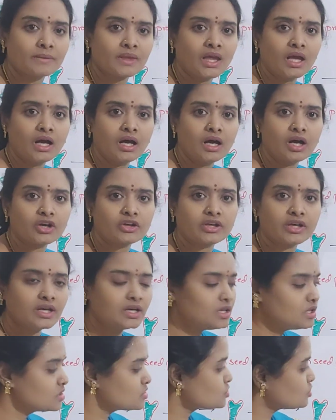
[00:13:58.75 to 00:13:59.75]
okay,
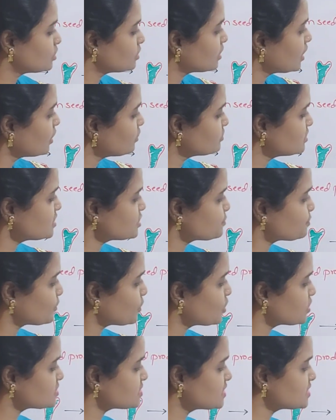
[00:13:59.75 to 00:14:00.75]
so now this
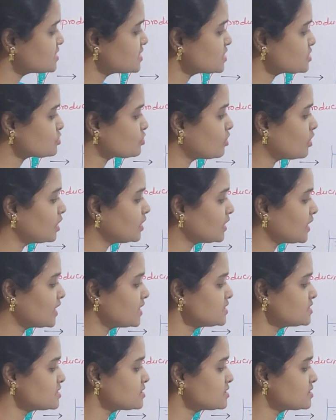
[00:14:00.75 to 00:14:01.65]
process is called as